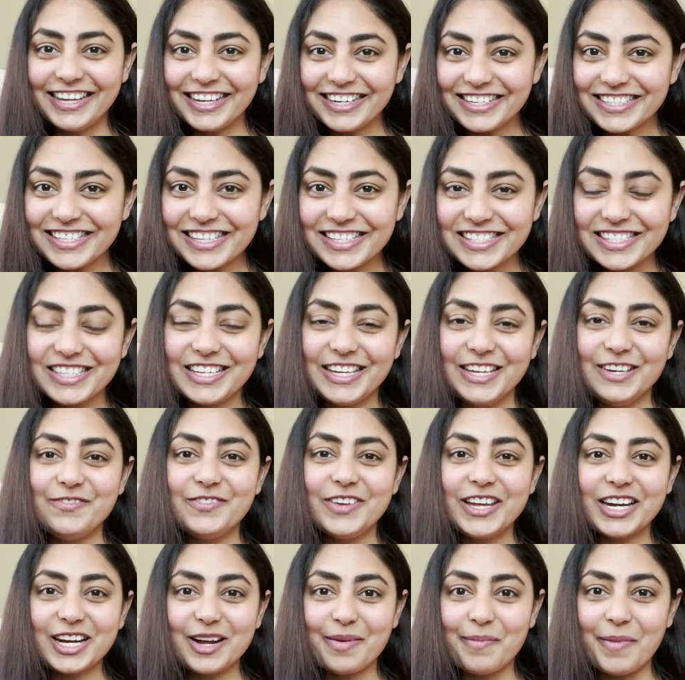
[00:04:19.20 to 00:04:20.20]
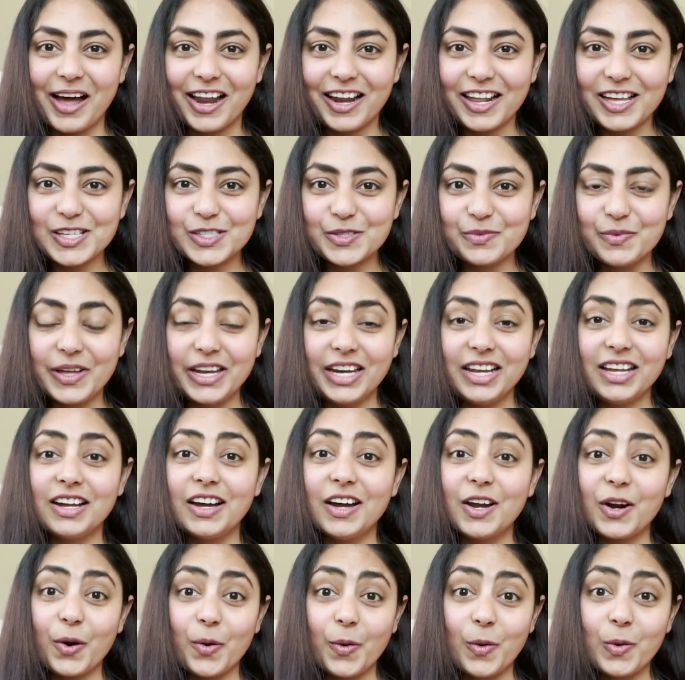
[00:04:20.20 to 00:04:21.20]
is a scene where Kamala is wearing
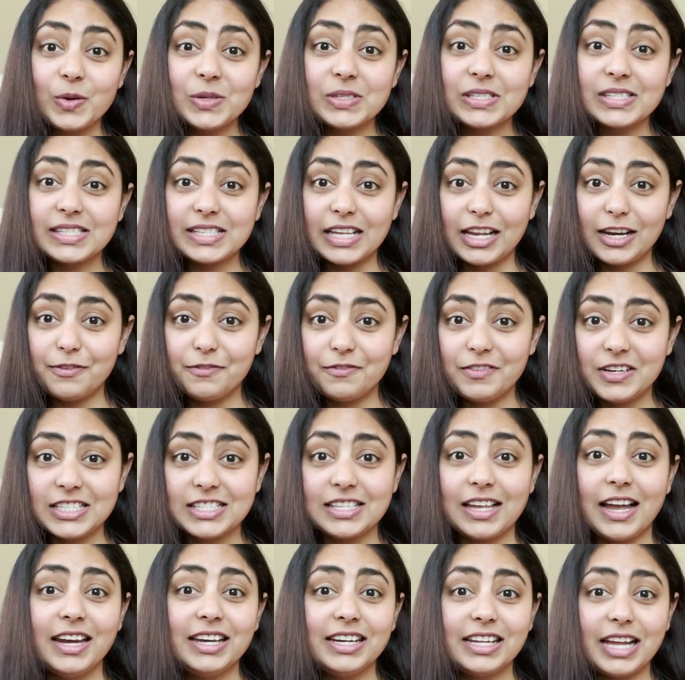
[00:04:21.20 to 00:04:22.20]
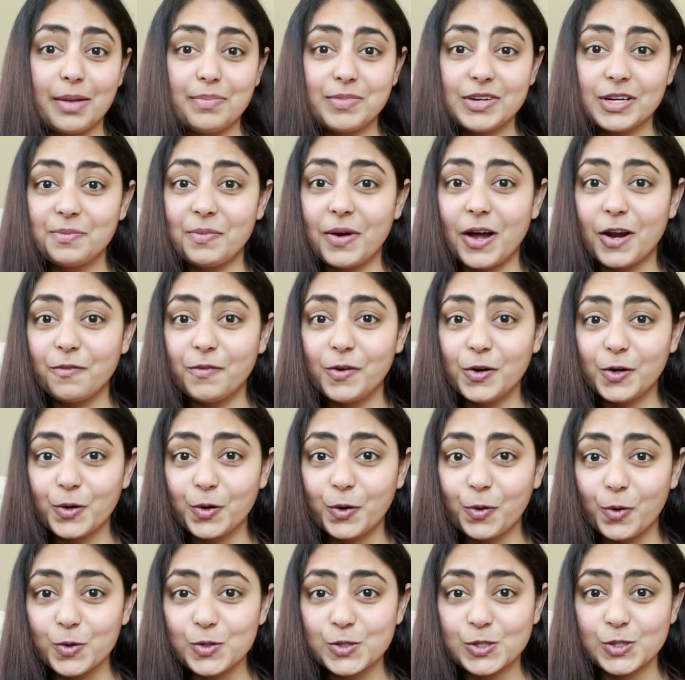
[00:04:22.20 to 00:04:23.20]
her own self-designed Captain Marvel
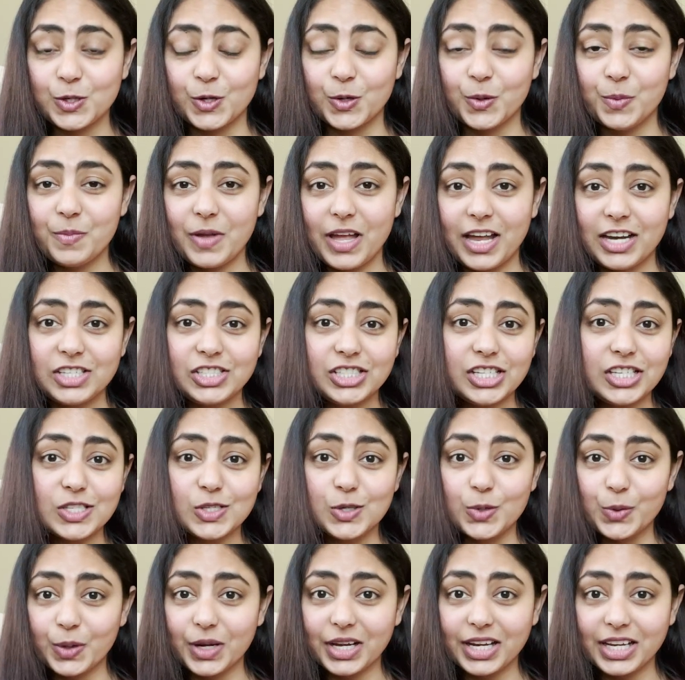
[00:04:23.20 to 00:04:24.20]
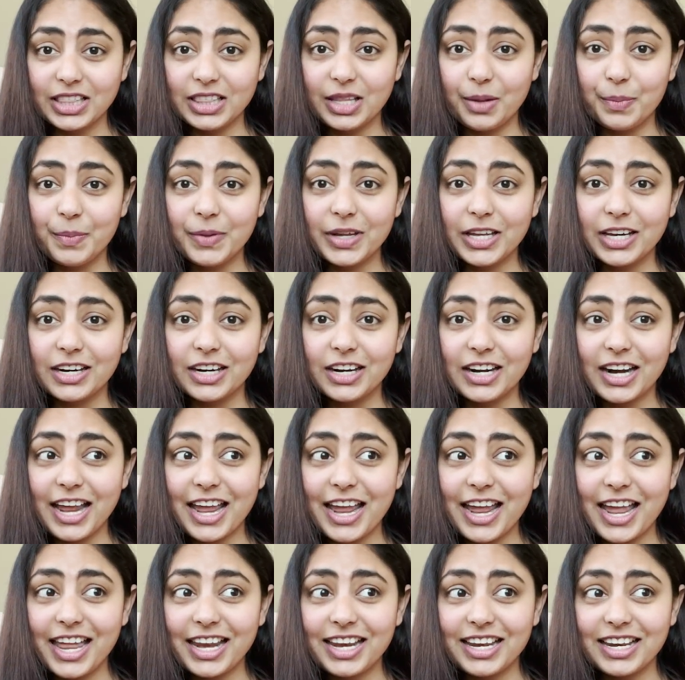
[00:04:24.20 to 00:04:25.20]
costume and she's looking in the mirror,
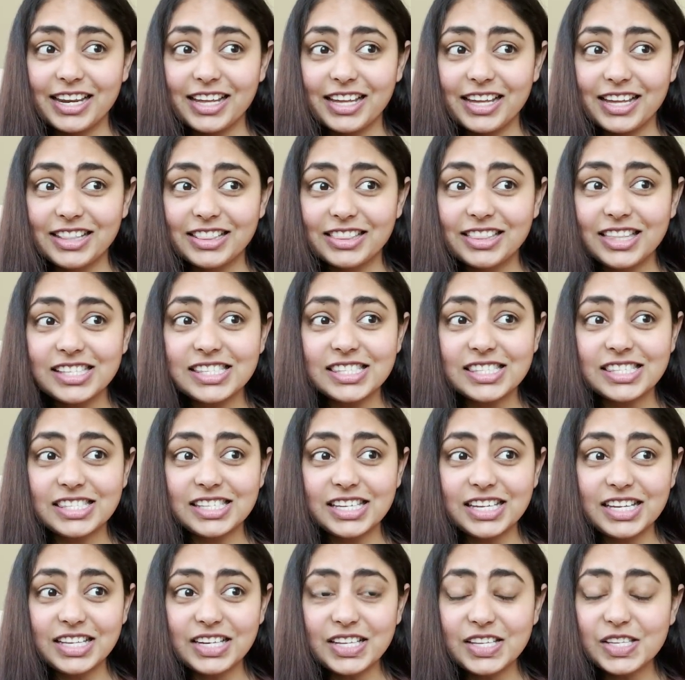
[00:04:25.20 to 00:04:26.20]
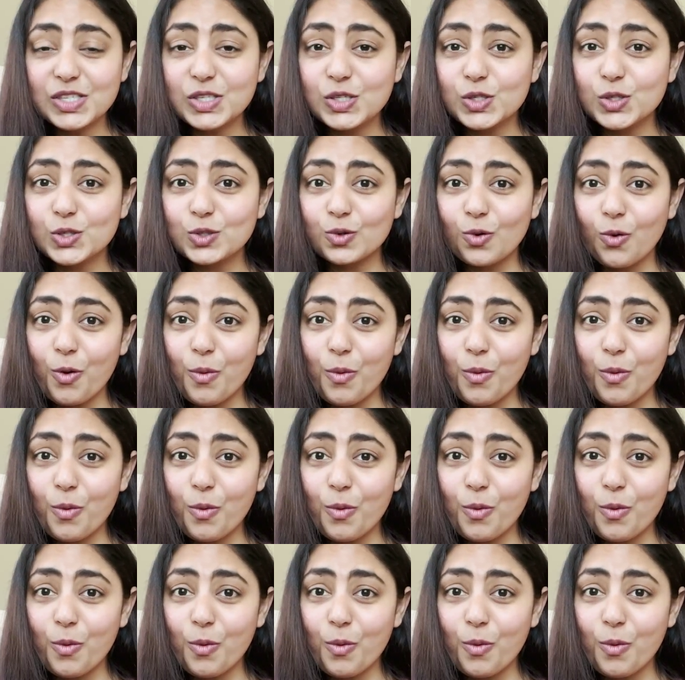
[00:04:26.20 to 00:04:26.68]
and the scene is so